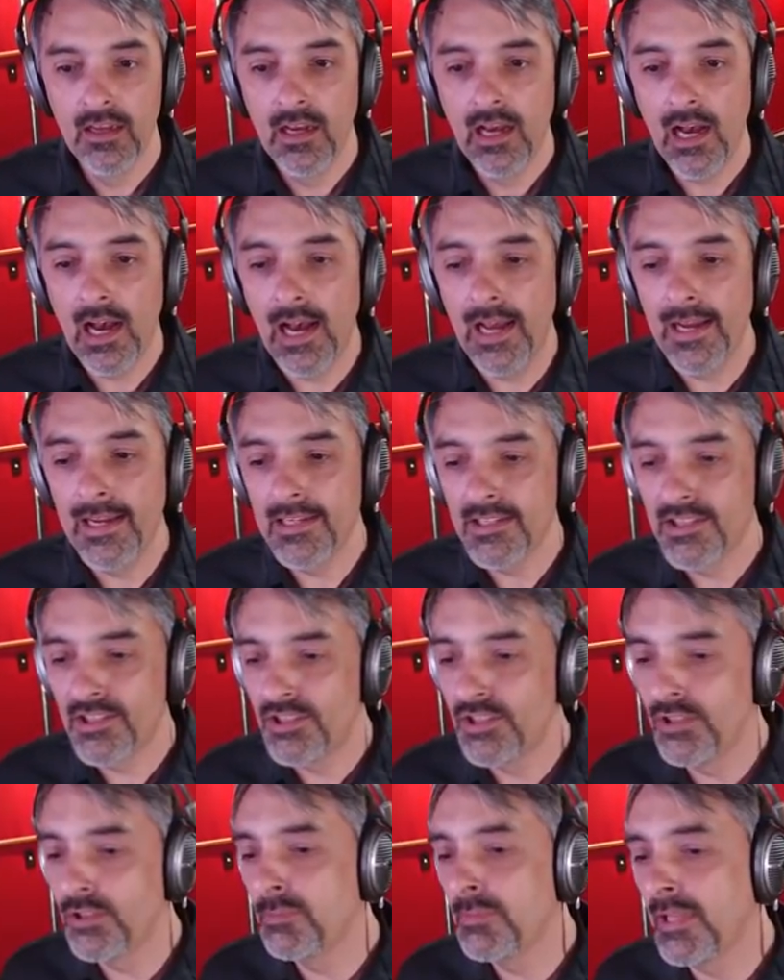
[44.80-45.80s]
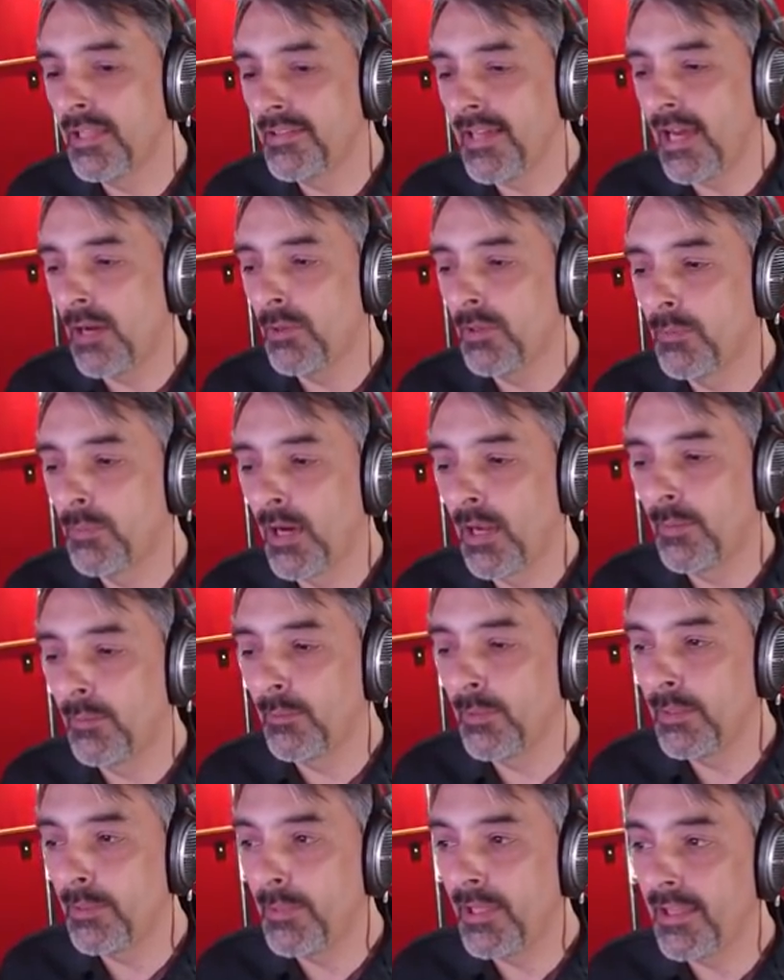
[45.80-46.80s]
I assume that that would
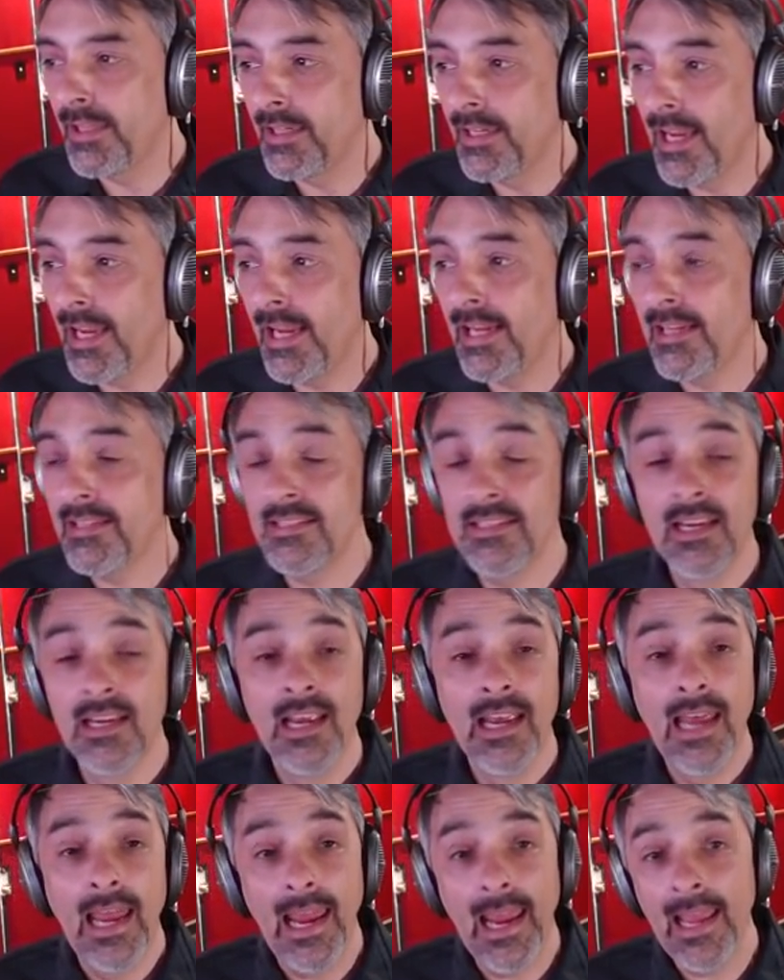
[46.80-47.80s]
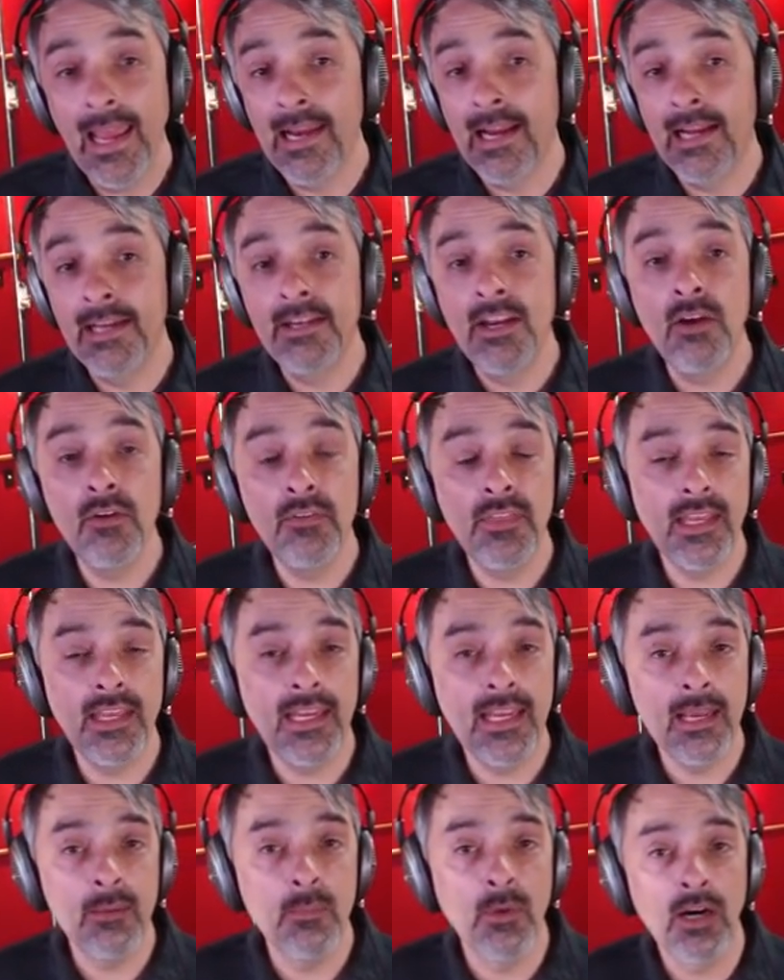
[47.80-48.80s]
probably be the case. And I know that
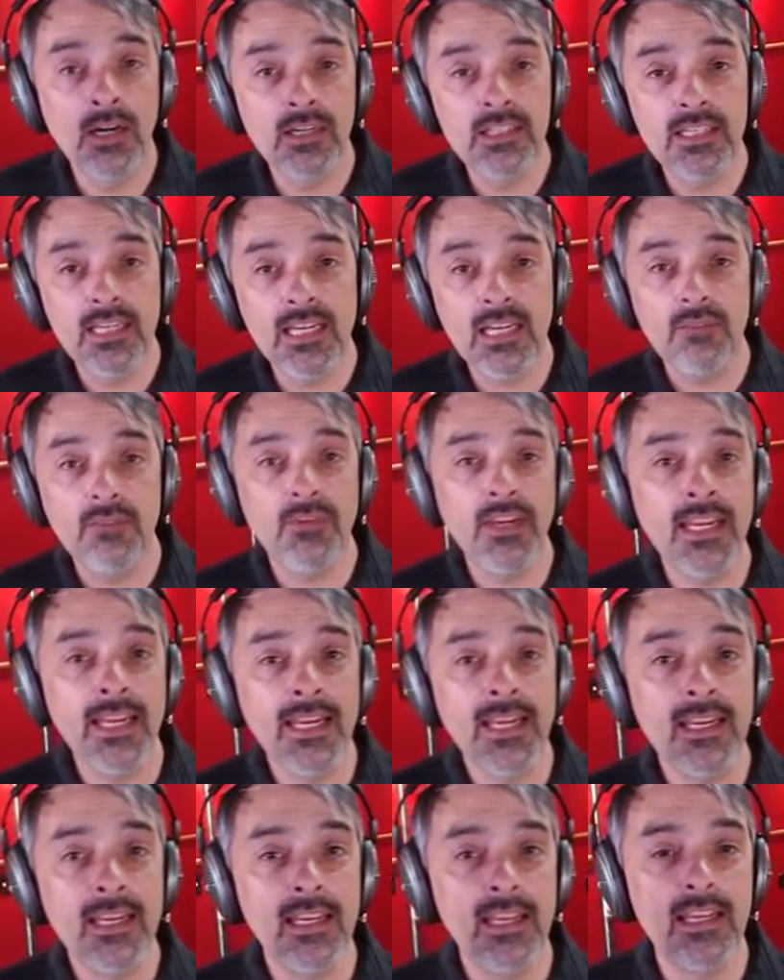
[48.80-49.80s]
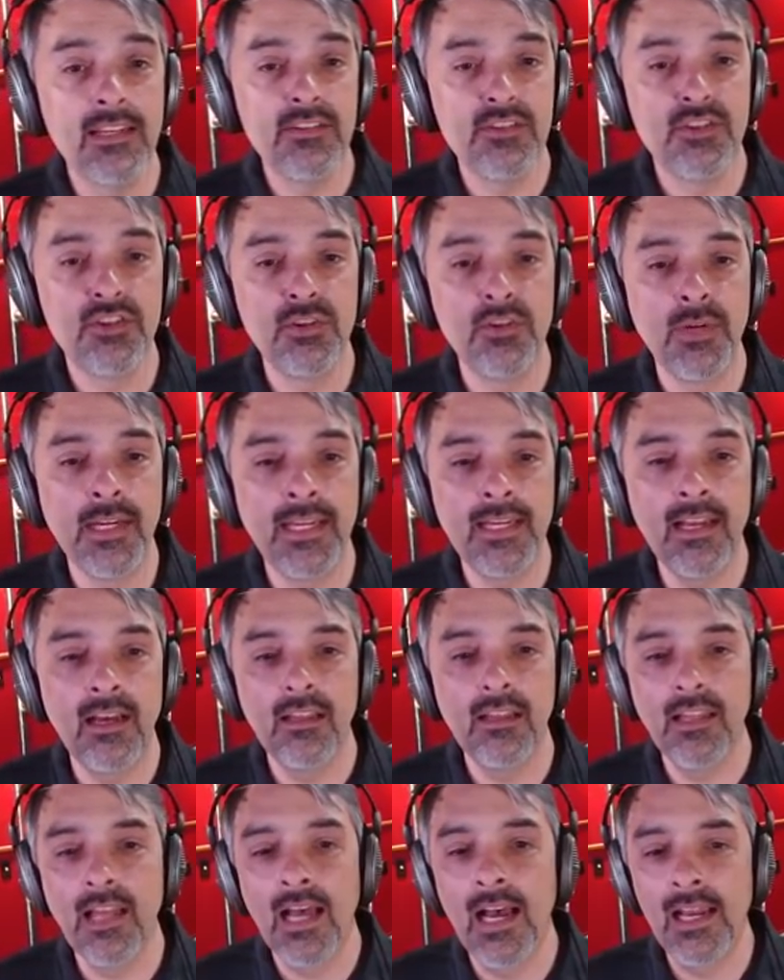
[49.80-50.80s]
M R T V is doing a
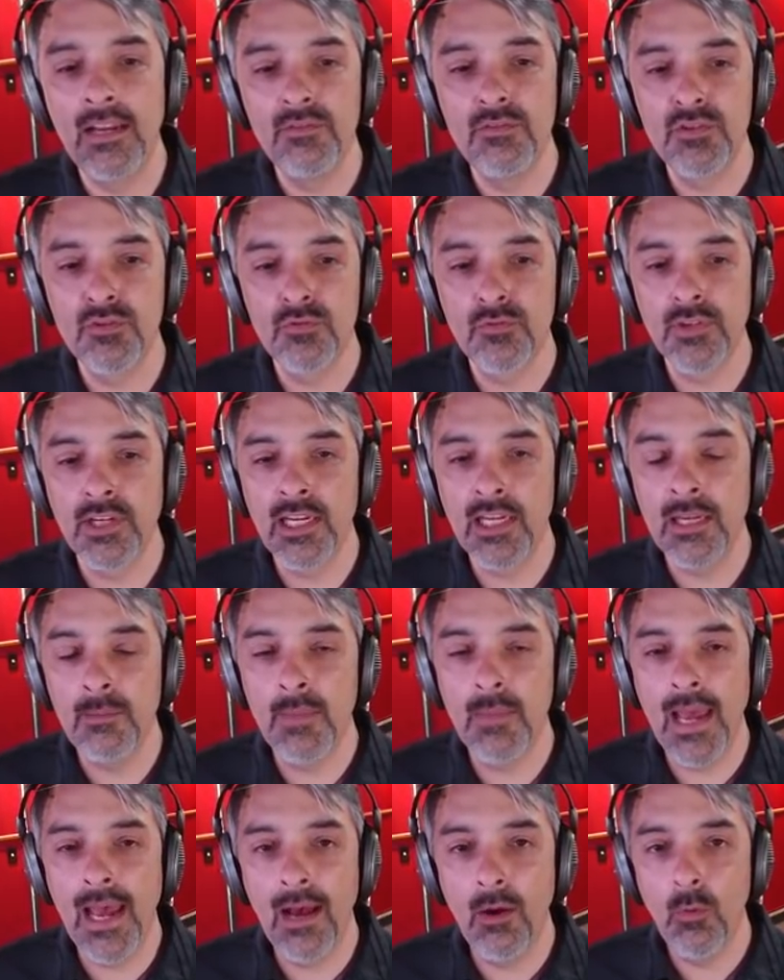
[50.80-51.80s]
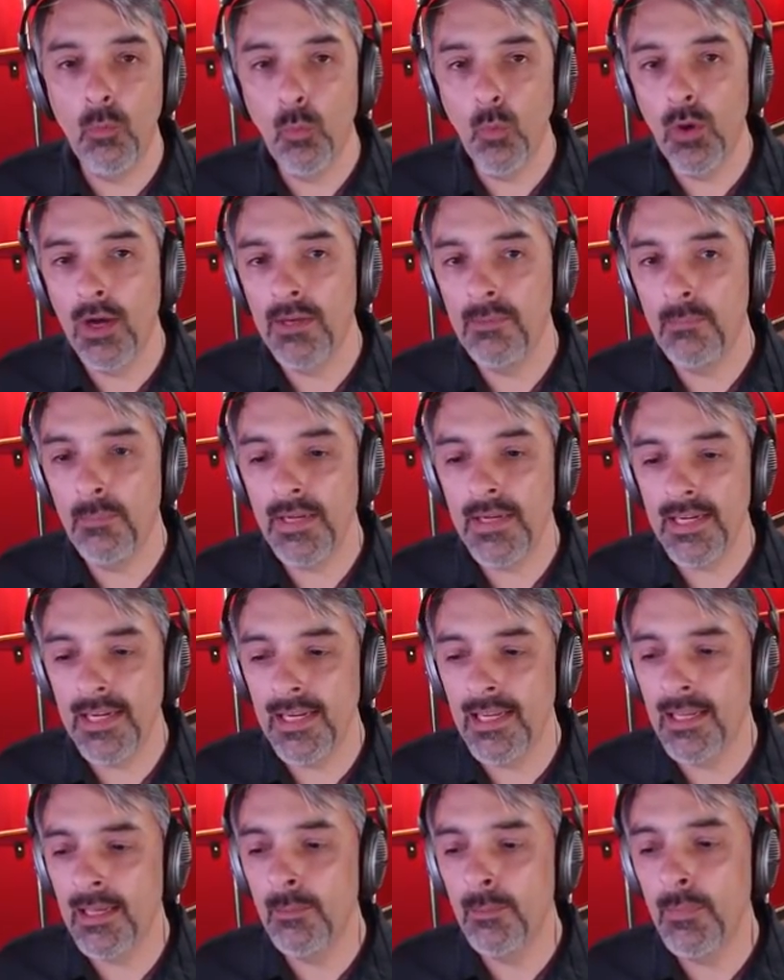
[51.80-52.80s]
live stream at one p
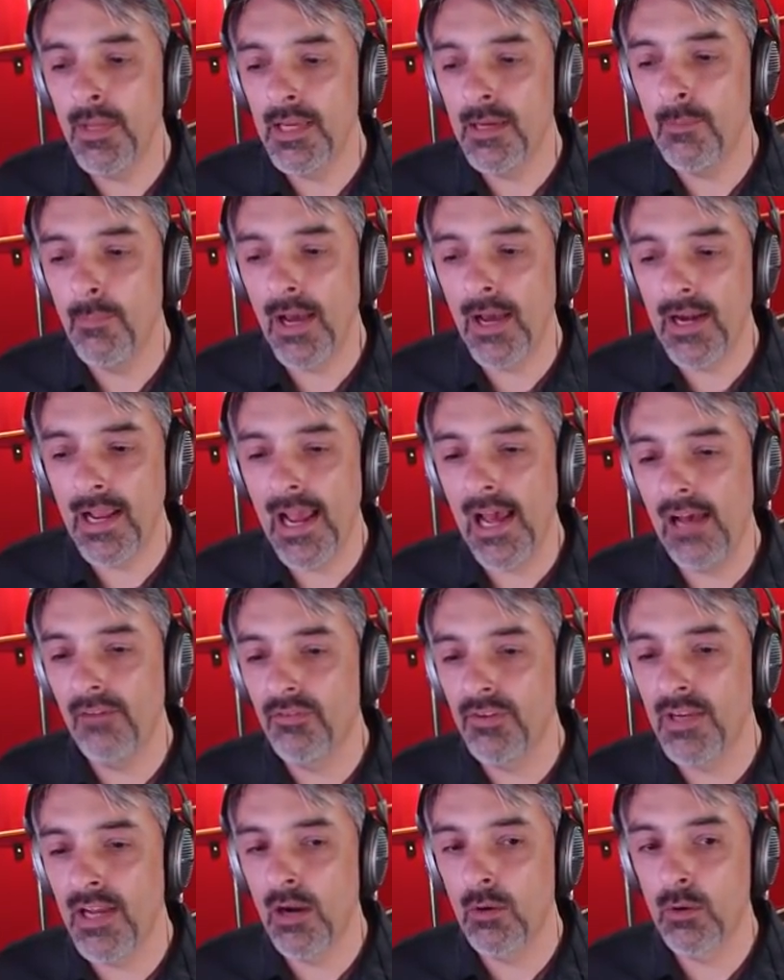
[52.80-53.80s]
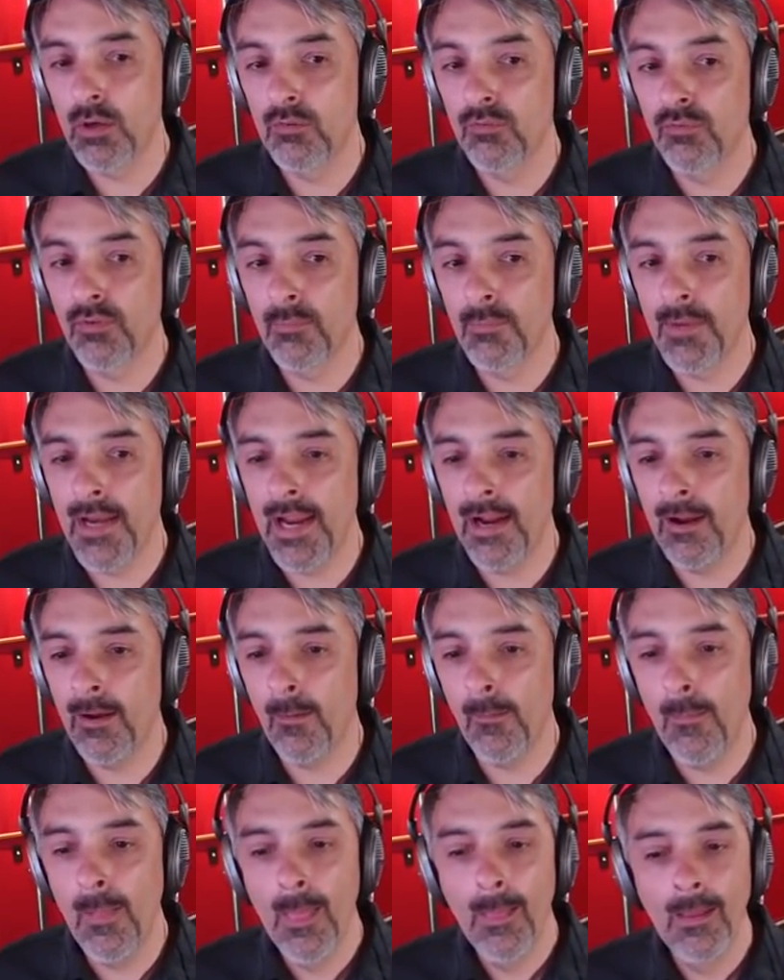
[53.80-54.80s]
m in about a half an hour from
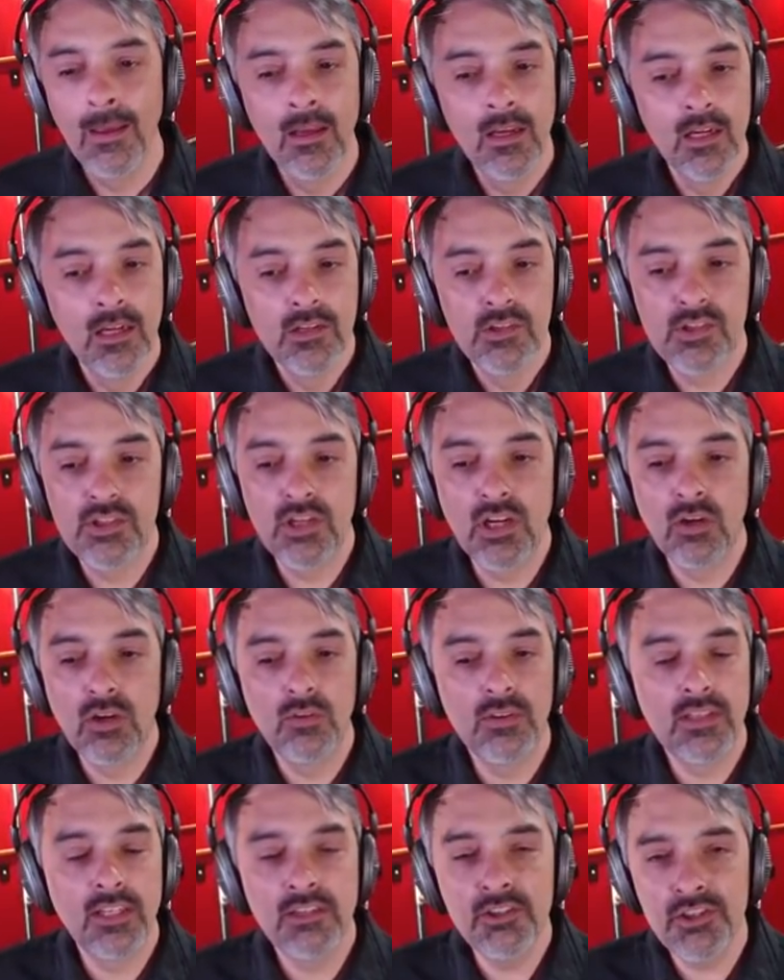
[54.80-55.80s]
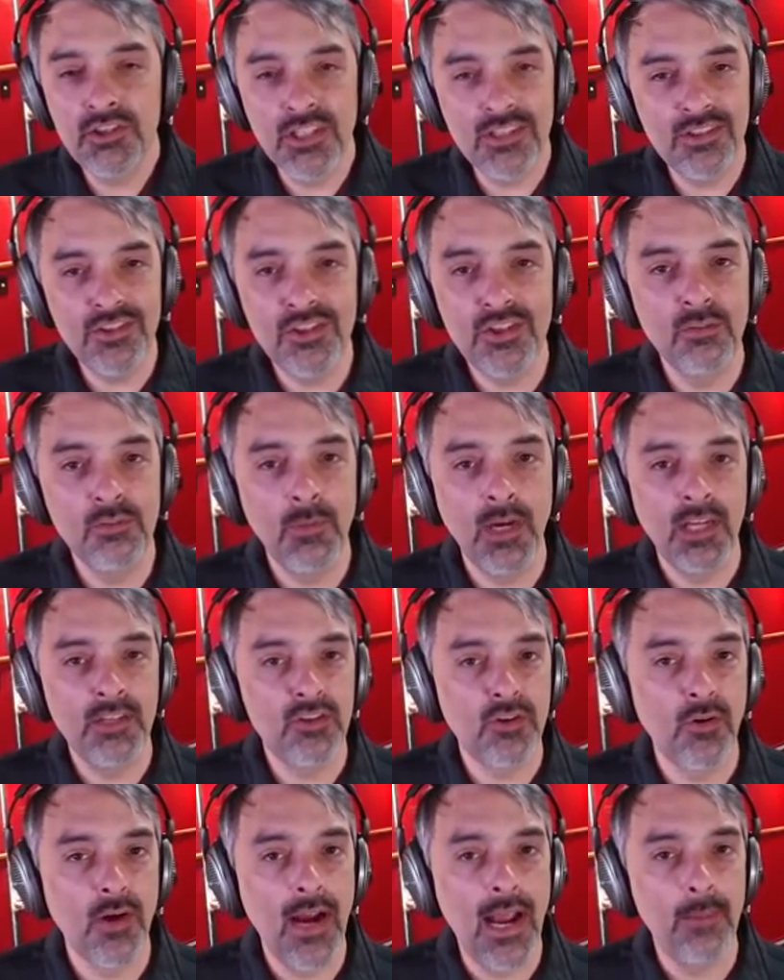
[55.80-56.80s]
now. So there's just too much
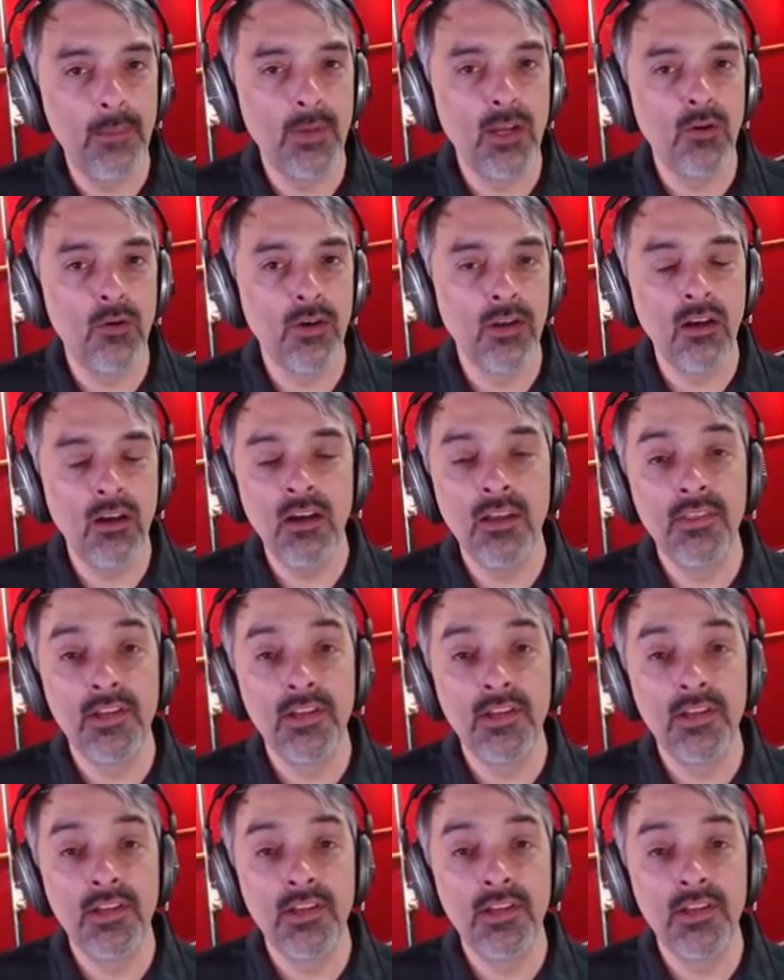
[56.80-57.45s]
crap going on.